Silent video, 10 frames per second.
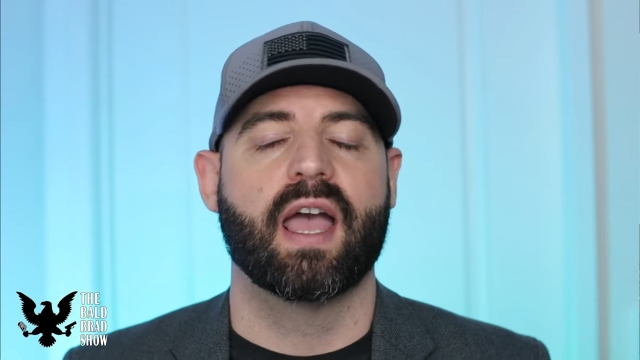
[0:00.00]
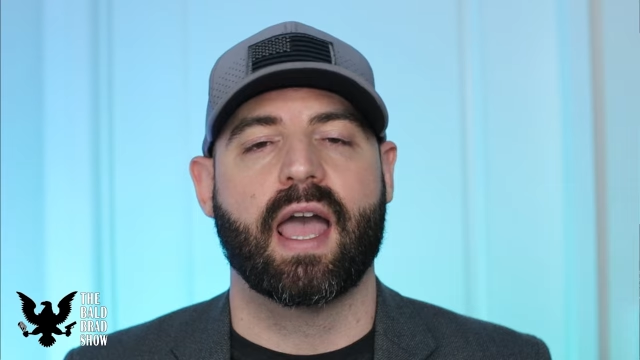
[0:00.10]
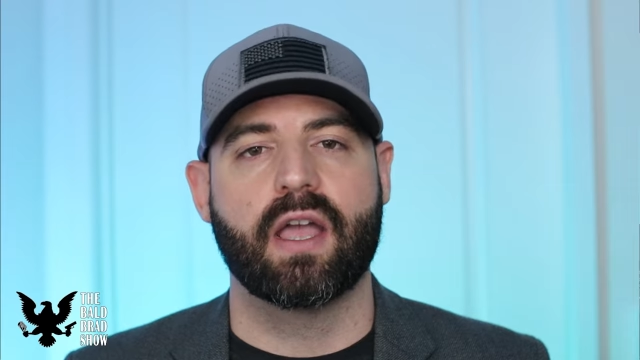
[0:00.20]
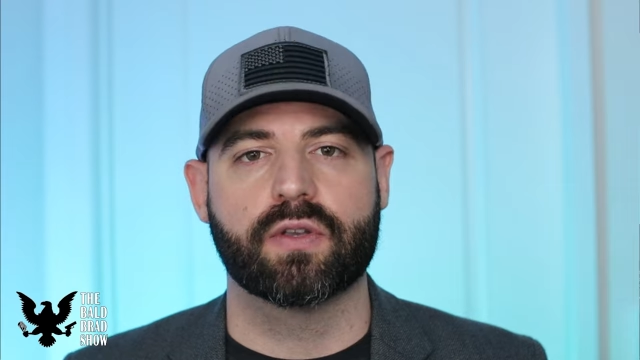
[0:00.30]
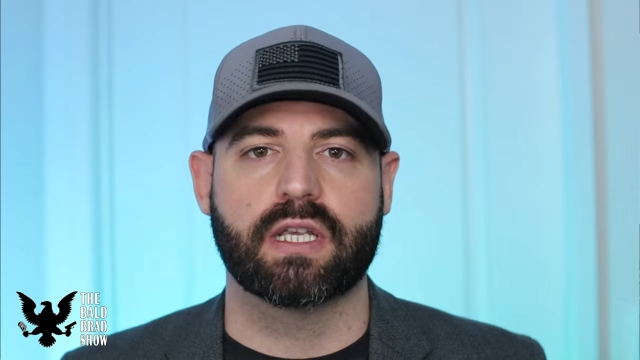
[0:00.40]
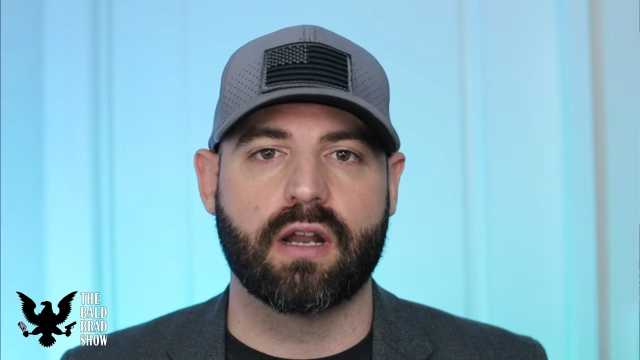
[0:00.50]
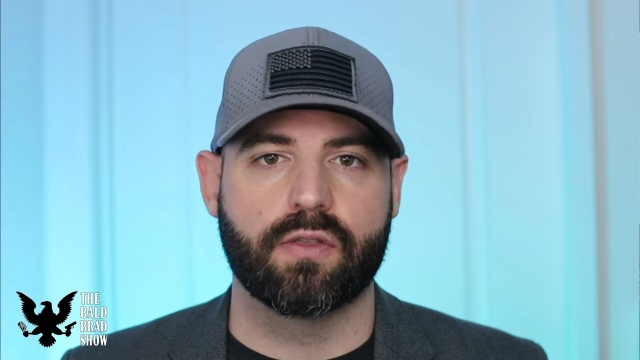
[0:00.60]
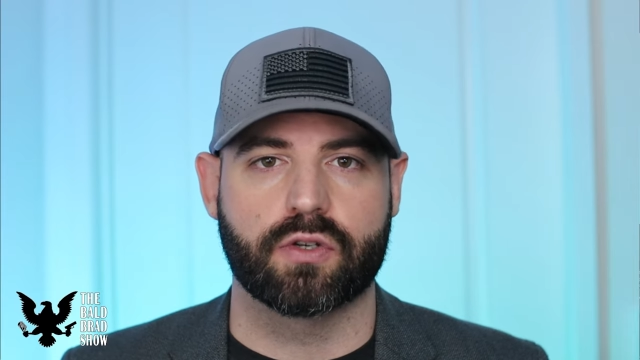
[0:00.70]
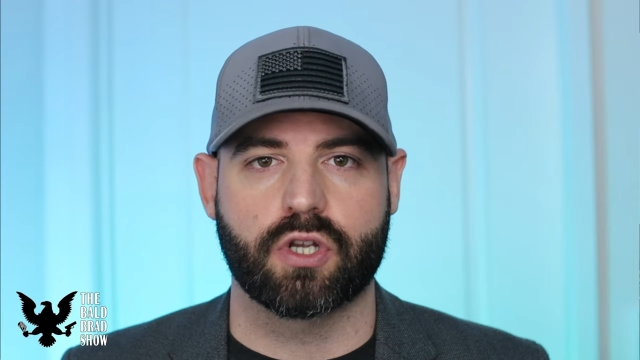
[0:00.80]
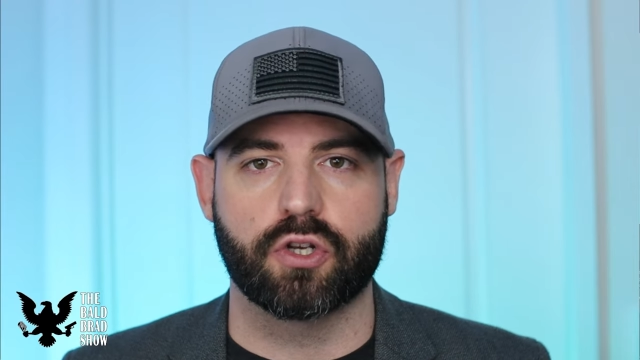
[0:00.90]
AOC and
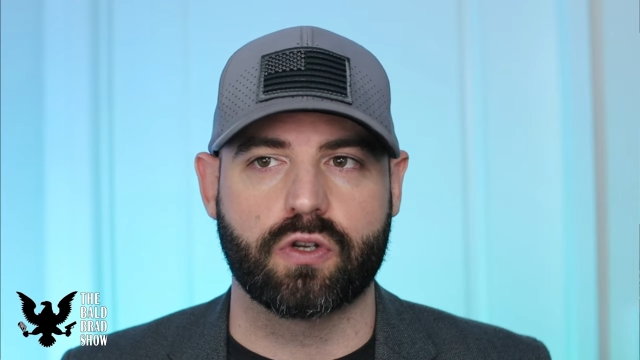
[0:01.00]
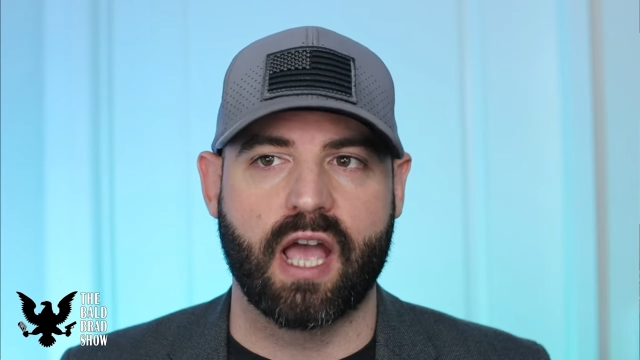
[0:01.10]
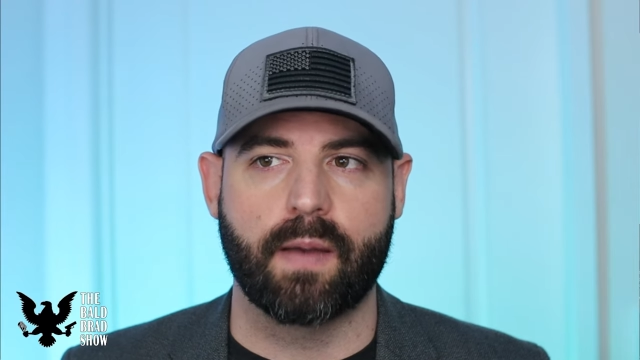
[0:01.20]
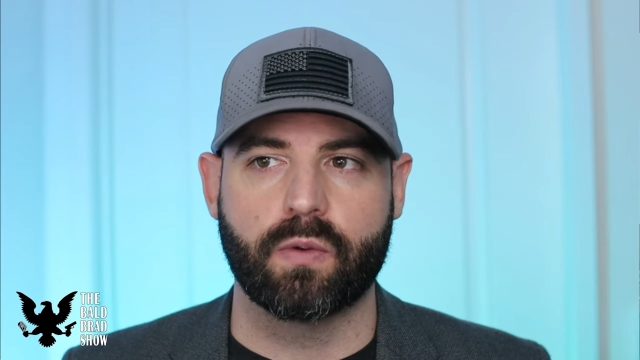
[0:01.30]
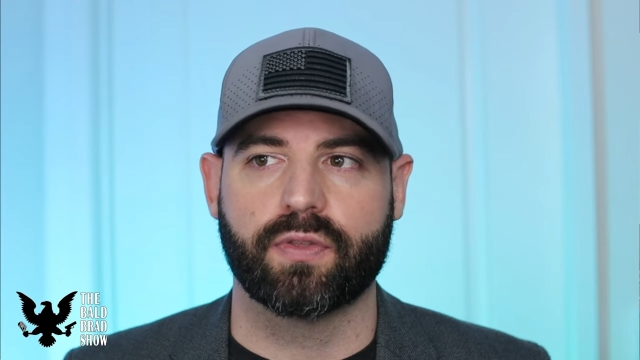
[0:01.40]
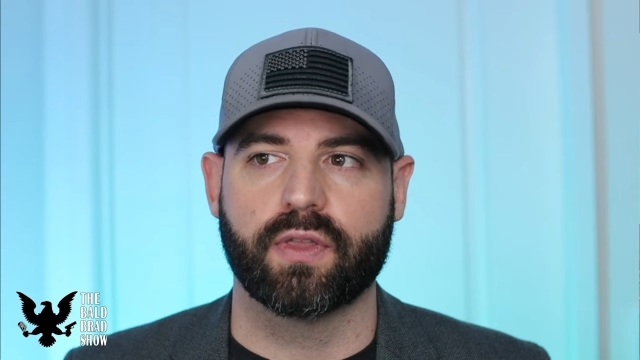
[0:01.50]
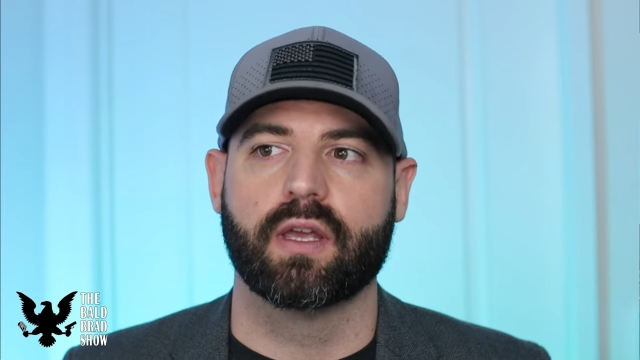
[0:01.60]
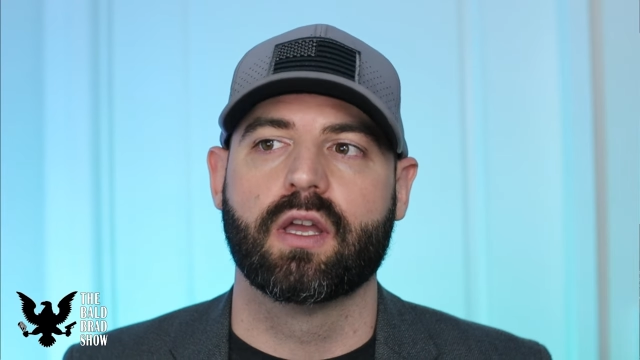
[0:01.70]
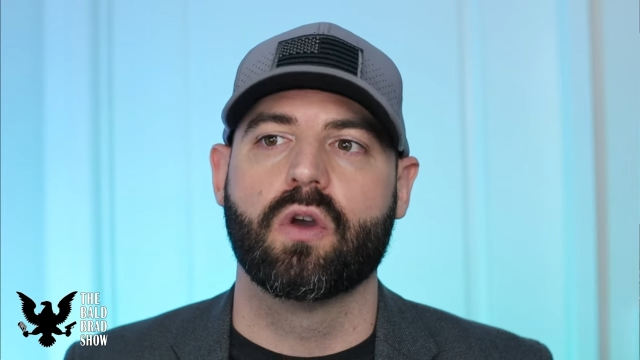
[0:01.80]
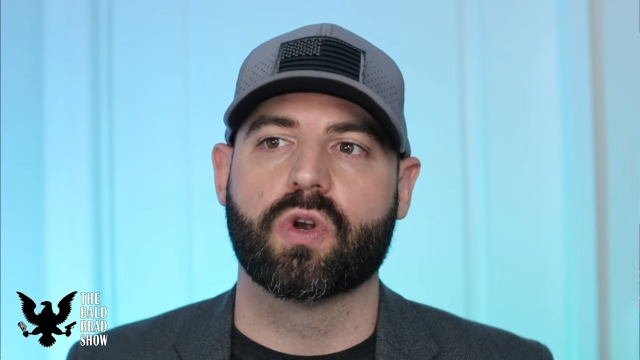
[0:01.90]
others aren't too happy with it,
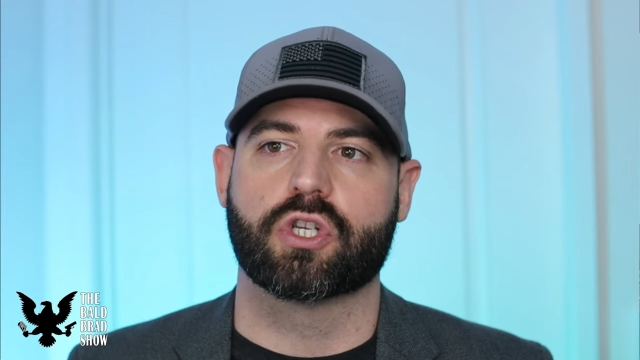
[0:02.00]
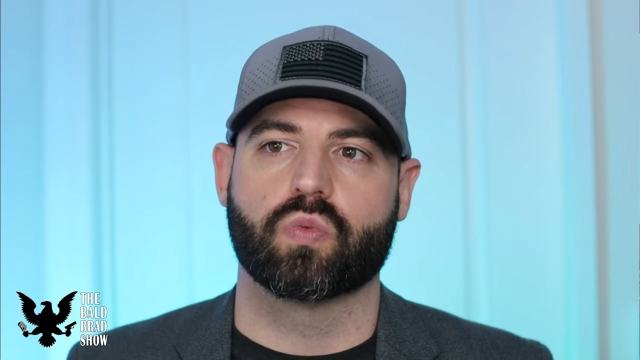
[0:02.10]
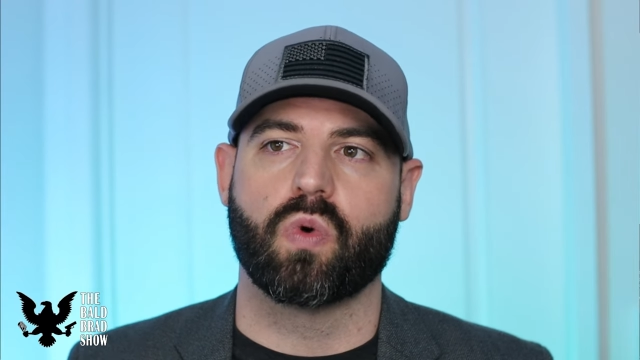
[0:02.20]
which is